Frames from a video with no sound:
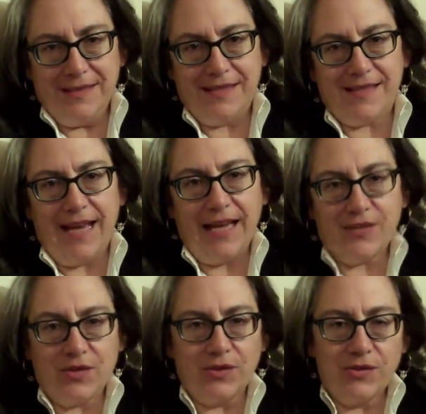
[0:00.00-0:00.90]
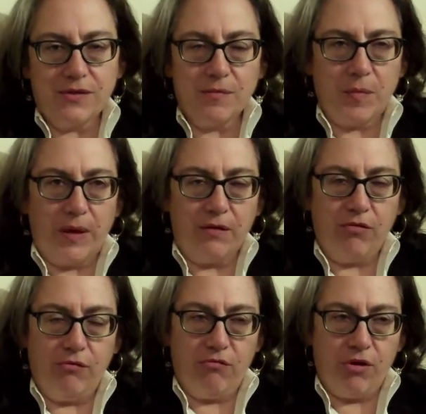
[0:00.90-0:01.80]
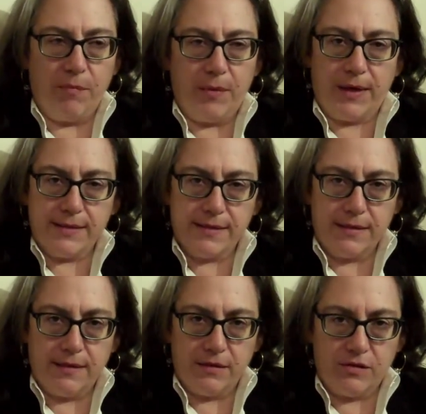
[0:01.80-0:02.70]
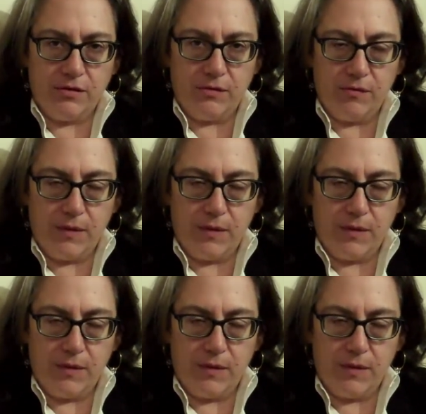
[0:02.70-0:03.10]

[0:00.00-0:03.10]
disasters, but who were pressed into